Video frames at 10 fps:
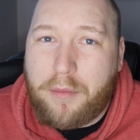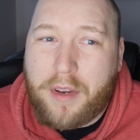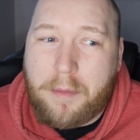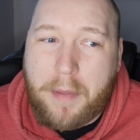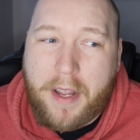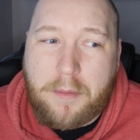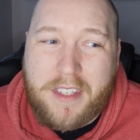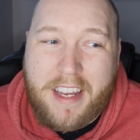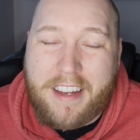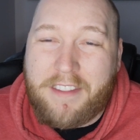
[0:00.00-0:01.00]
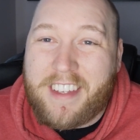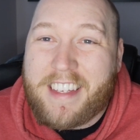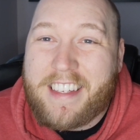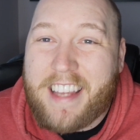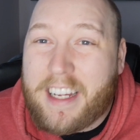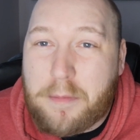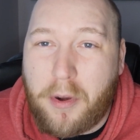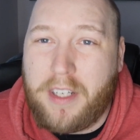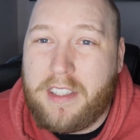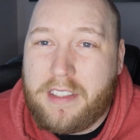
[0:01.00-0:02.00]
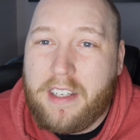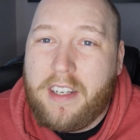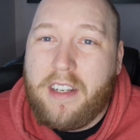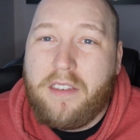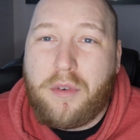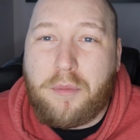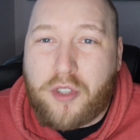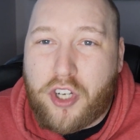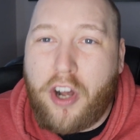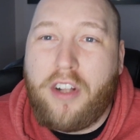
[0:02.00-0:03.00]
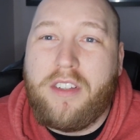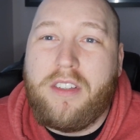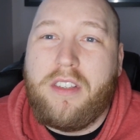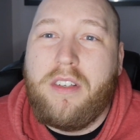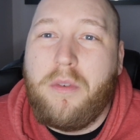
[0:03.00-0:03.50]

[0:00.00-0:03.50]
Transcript: if we can pick up, say, even 6 points from Charlton,